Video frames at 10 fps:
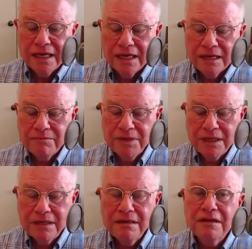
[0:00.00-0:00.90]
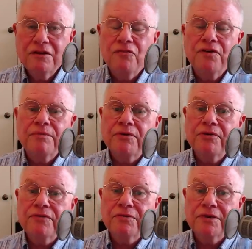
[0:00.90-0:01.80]
admitted in November
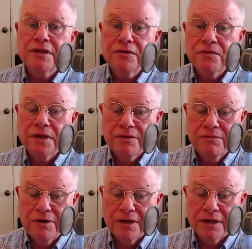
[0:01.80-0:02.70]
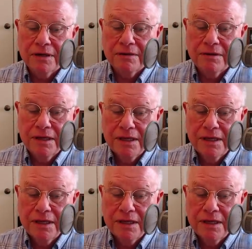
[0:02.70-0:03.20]
of twenty twenty-one